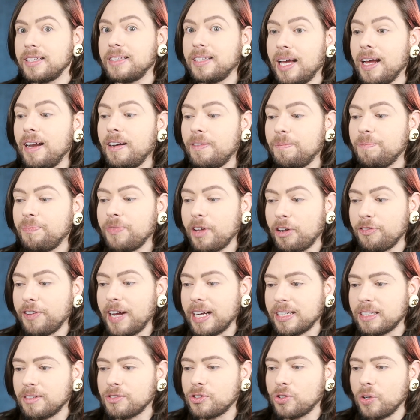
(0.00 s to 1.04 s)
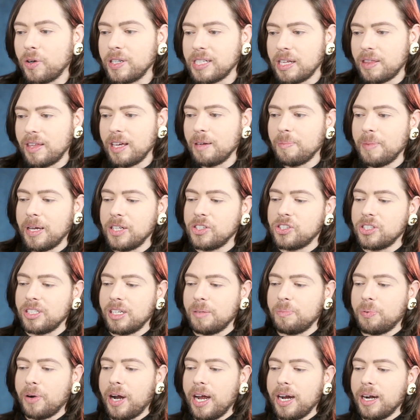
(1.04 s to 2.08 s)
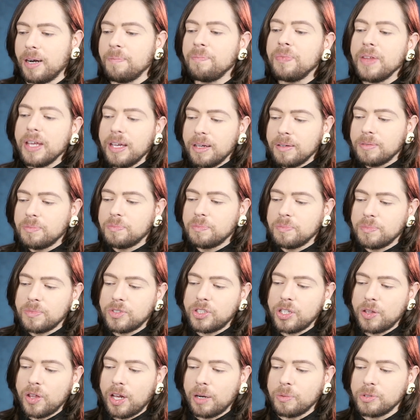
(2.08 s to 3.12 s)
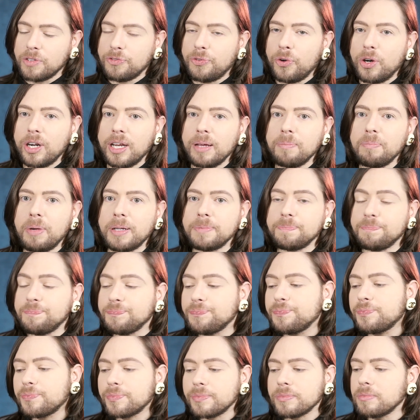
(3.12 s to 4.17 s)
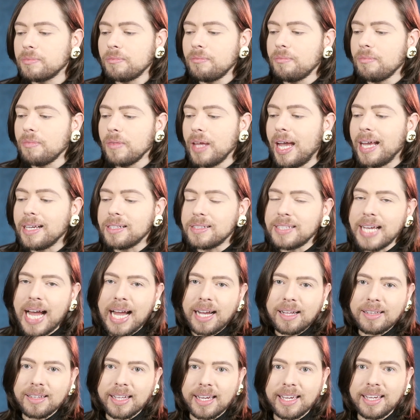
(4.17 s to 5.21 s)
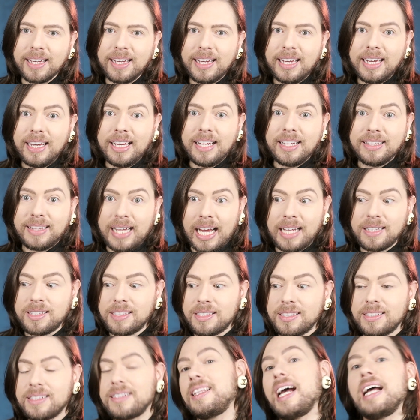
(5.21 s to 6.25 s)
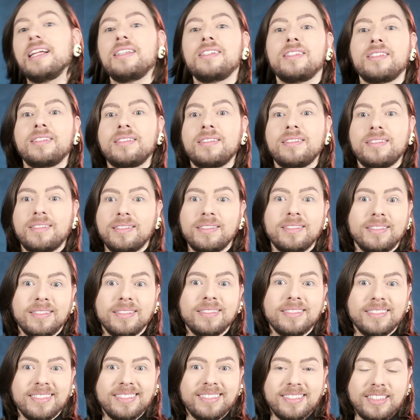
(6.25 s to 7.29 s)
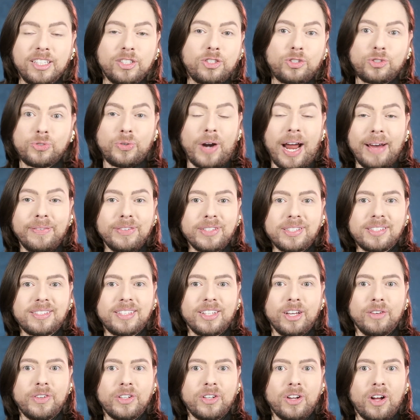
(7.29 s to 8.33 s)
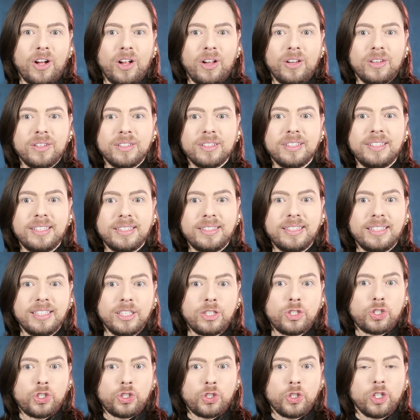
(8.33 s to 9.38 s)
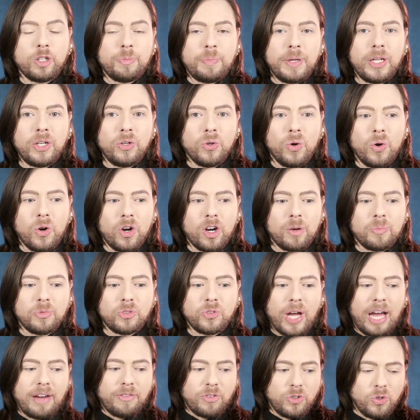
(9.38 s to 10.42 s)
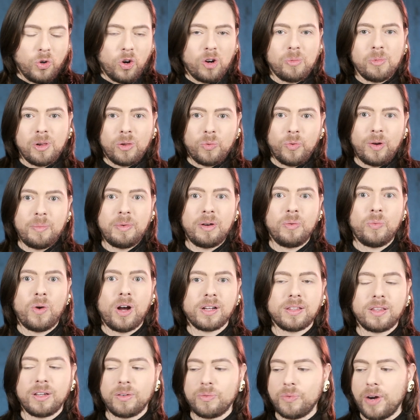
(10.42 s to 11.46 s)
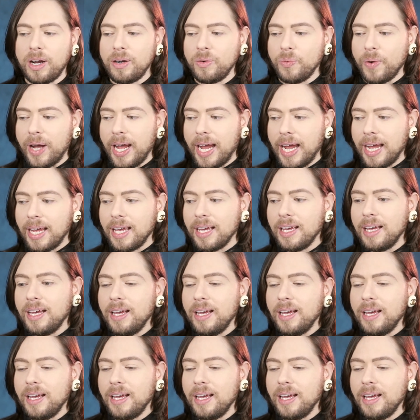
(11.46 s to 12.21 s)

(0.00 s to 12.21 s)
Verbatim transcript: And Olfactive Stories, I think, mentioned it prior. She thought it was a 40. But exactly. That's the travesty of it all. It should be norm to have normal women walk the runway.